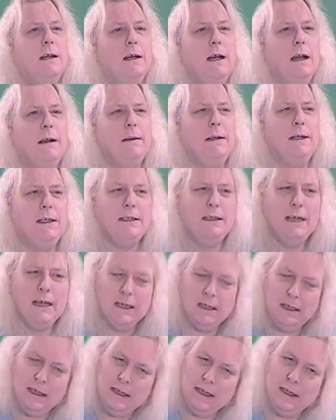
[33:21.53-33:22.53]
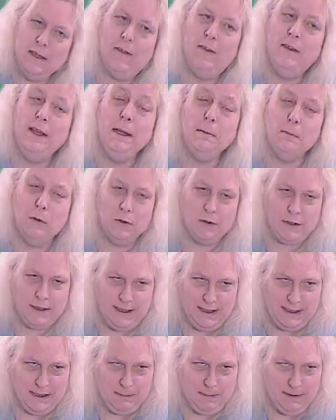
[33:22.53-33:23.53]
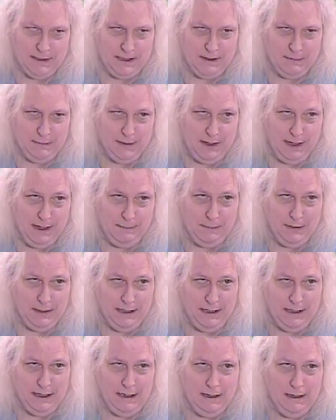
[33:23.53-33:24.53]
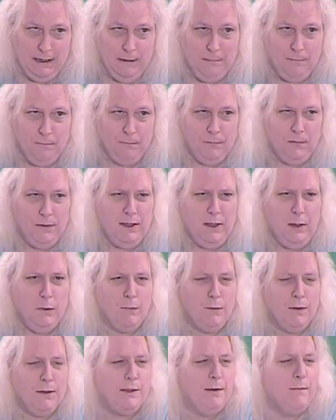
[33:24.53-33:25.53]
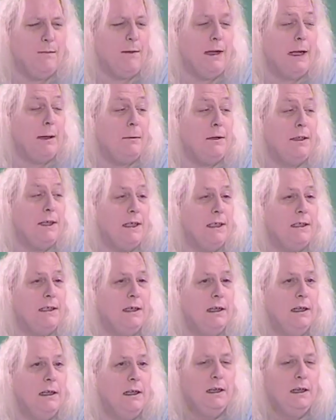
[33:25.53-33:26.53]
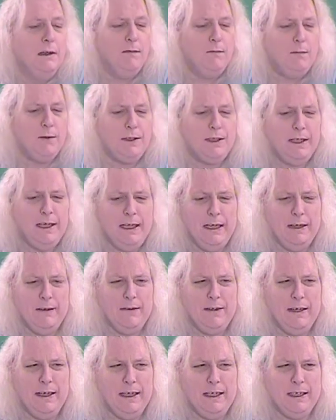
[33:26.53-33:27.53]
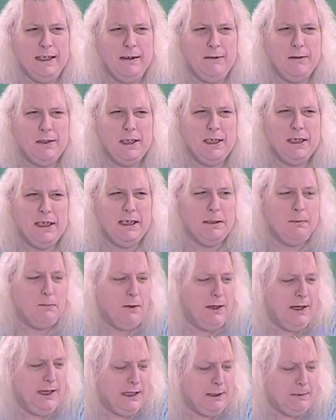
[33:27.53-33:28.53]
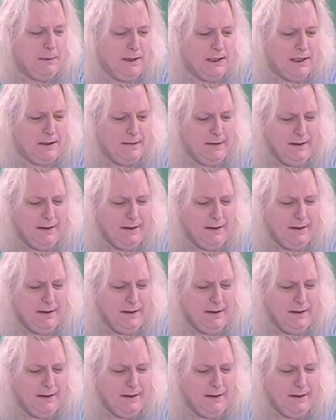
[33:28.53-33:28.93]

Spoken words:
I mean, it's not the most expensive way, but, you know, for some families, for St. Anthony's, that's pretty expensive.